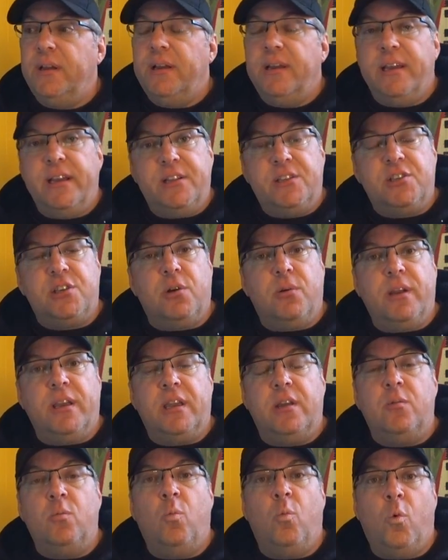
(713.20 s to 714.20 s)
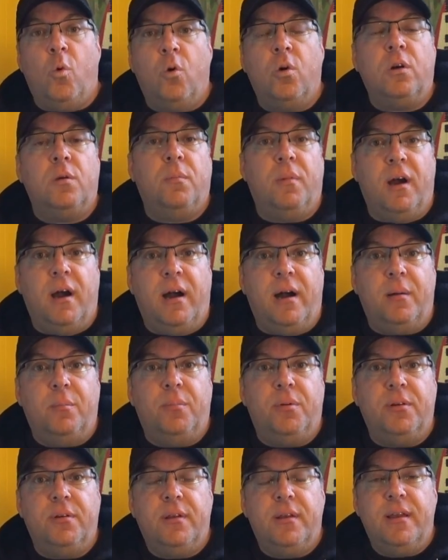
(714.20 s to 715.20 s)
It's so it can warm
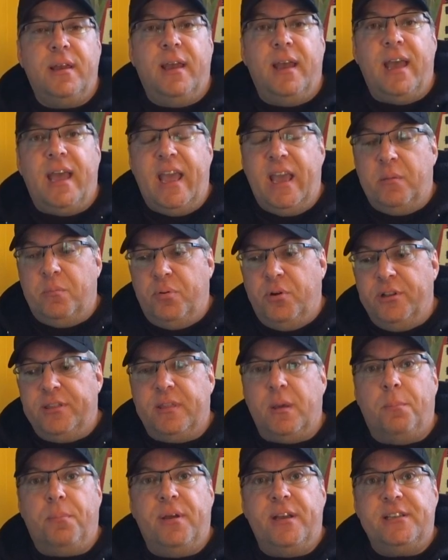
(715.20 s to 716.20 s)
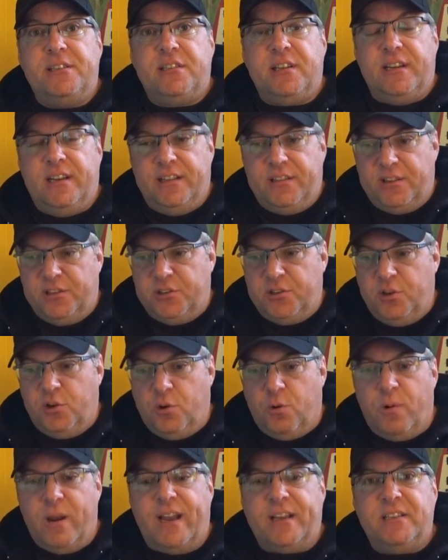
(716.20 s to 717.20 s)
up and put the piston at the
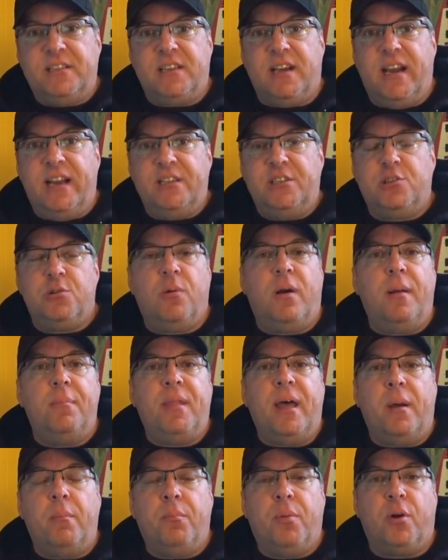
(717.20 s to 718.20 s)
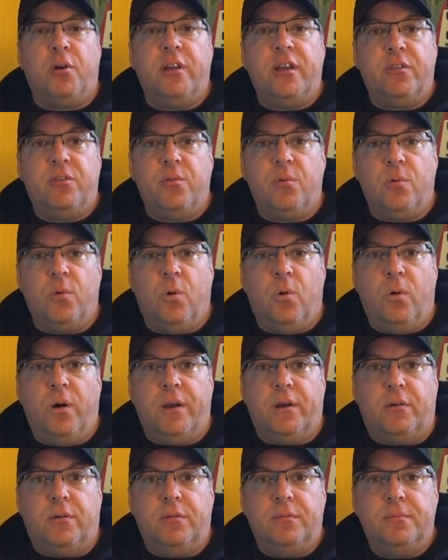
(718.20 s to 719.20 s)
correct size so I'm not burning through
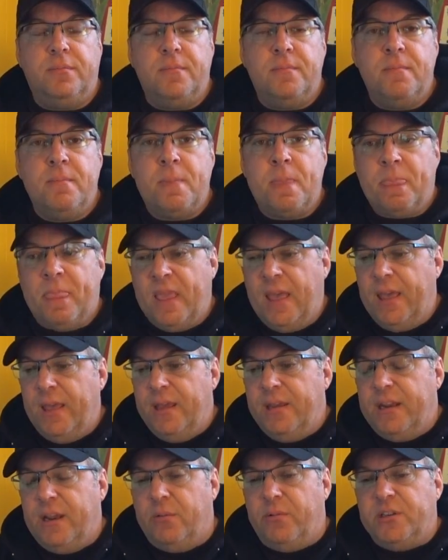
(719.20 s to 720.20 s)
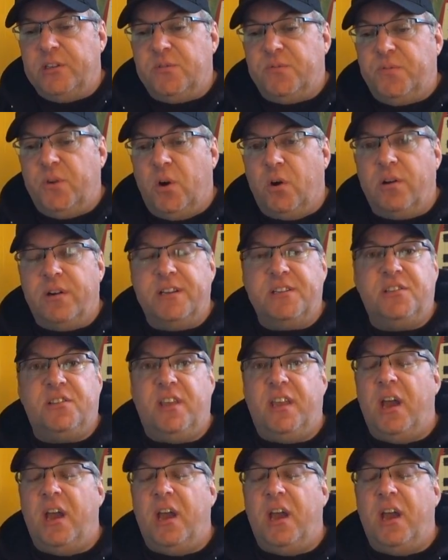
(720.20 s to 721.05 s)
oil. Now, as far as the